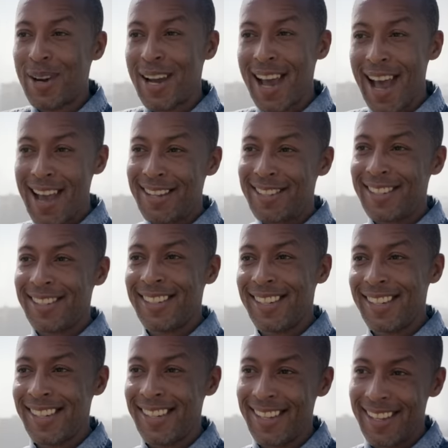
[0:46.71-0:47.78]
but I
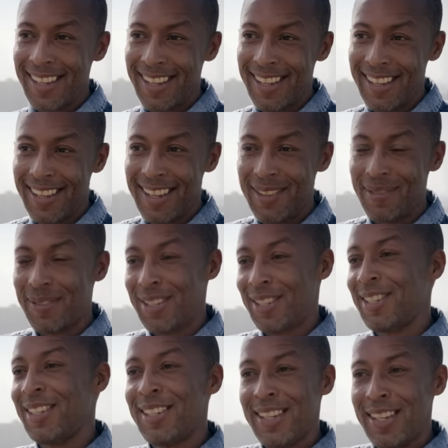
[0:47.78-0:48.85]
actually
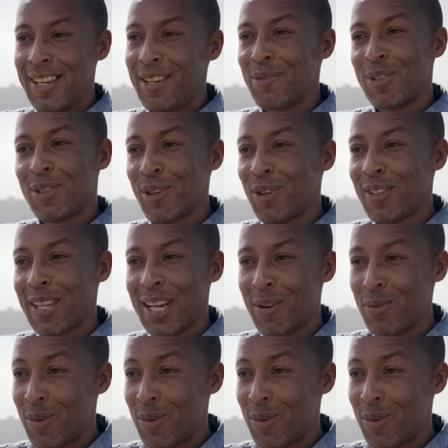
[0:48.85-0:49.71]
envisioned the end result that I